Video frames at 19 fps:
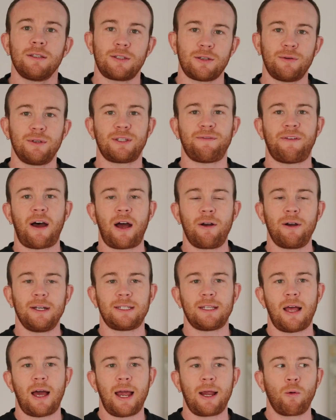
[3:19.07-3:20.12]
So as far as
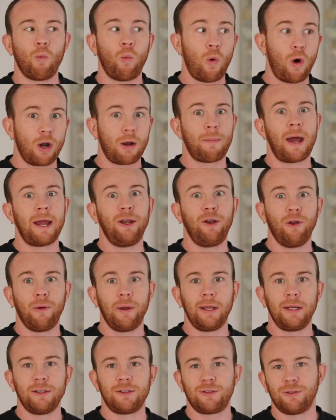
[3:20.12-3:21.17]
like, what am I
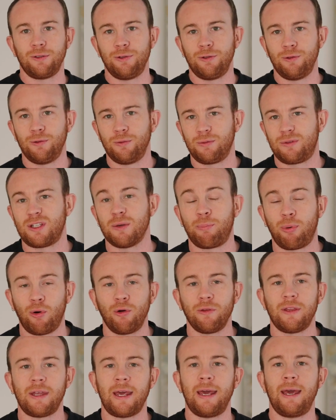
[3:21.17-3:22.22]
doing to
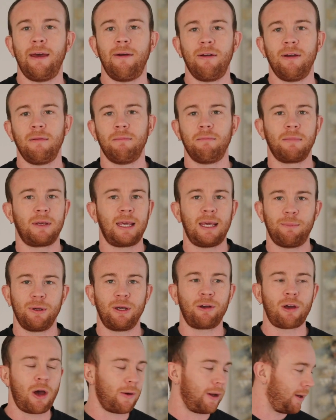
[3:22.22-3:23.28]
support the hair and keep
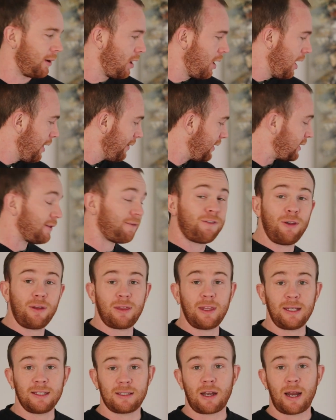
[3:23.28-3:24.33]
it going? There's a few
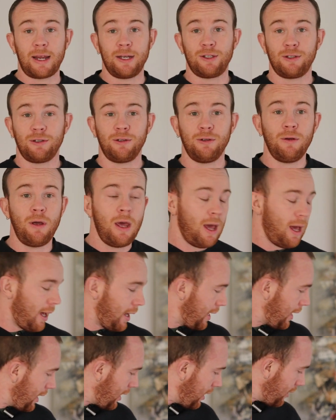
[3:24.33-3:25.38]
things that I do.
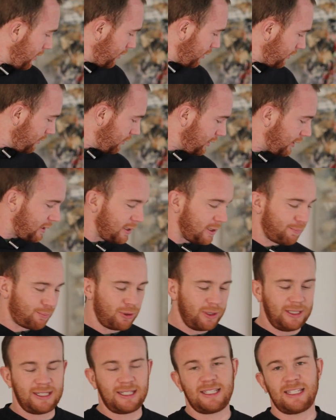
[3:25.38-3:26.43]
This is
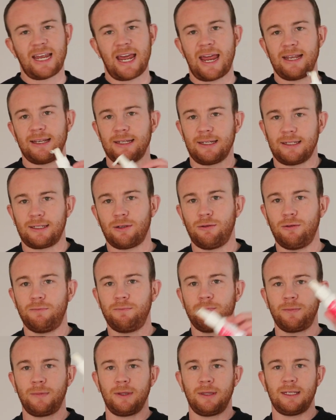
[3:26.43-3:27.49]
pretty standard. Ooh,
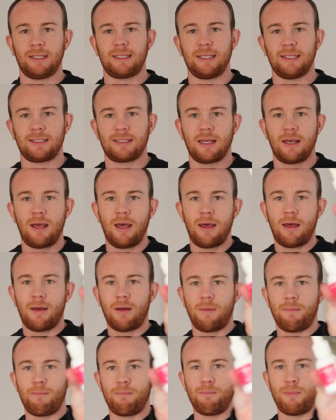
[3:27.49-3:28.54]
this is
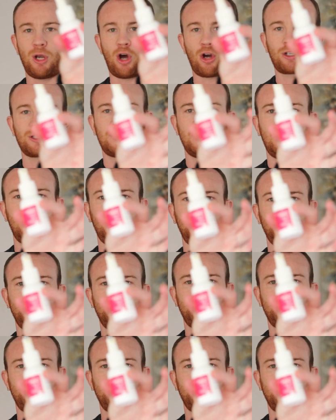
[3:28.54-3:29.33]
minoxidil.